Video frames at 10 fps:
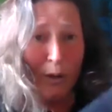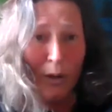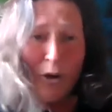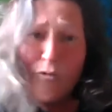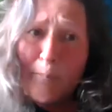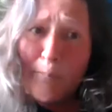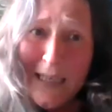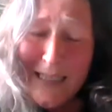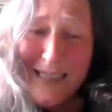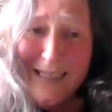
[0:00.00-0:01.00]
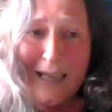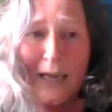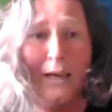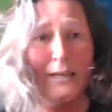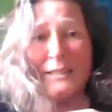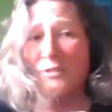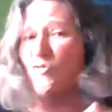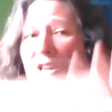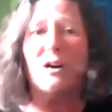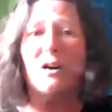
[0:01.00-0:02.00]
up repeatedly,
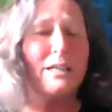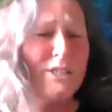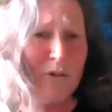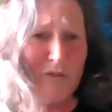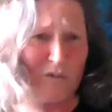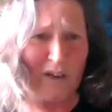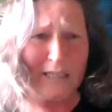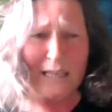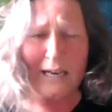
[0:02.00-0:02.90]
regardless of device.